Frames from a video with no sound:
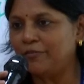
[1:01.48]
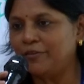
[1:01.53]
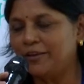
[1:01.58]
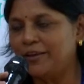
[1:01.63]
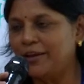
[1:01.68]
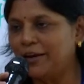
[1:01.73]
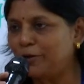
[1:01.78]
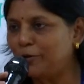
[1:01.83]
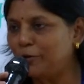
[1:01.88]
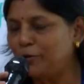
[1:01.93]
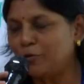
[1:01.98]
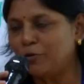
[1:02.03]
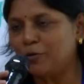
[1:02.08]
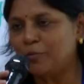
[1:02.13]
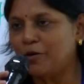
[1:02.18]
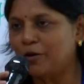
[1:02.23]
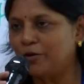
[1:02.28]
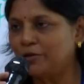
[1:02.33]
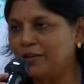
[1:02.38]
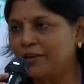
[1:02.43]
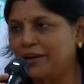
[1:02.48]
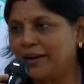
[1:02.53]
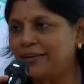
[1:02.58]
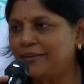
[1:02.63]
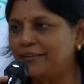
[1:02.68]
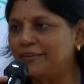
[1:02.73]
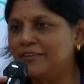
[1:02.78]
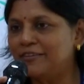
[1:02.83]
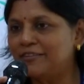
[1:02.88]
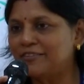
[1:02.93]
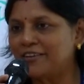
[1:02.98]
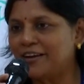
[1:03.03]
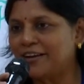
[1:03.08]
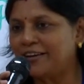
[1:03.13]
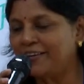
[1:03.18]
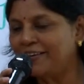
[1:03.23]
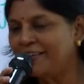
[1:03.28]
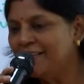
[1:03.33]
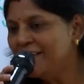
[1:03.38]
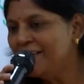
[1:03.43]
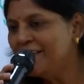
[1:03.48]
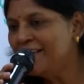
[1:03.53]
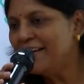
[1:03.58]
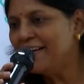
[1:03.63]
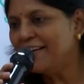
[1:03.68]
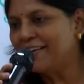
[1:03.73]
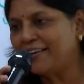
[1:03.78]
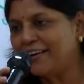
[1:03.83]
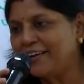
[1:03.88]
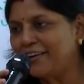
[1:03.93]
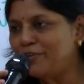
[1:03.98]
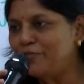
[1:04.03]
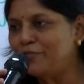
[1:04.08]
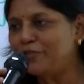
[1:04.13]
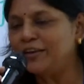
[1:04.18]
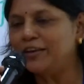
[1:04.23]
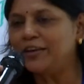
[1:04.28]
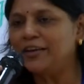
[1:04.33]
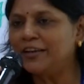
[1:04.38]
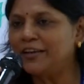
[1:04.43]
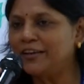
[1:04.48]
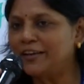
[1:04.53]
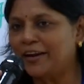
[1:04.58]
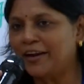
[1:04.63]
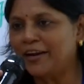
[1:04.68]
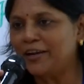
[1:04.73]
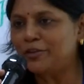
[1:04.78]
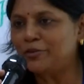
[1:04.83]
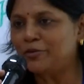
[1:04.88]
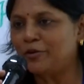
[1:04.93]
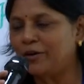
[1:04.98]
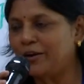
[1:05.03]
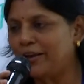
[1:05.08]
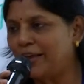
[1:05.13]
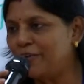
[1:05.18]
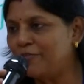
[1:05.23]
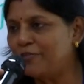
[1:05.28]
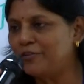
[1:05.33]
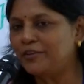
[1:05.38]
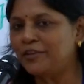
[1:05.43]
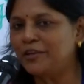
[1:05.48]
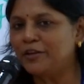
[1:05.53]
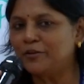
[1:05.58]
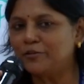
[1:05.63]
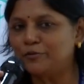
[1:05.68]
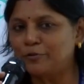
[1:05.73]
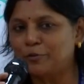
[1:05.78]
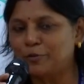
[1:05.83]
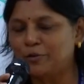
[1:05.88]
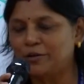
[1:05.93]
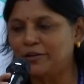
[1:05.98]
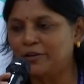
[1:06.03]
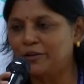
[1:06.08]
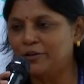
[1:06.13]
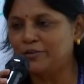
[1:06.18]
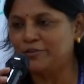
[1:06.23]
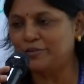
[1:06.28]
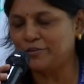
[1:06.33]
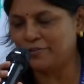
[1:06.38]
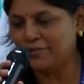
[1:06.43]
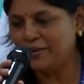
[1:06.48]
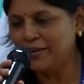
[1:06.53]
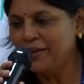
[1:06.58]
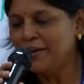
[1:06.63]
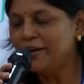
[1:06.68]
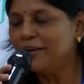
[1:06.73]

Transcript: We get to know about the right understanding, right feeling, right thought. Everything is so conducive.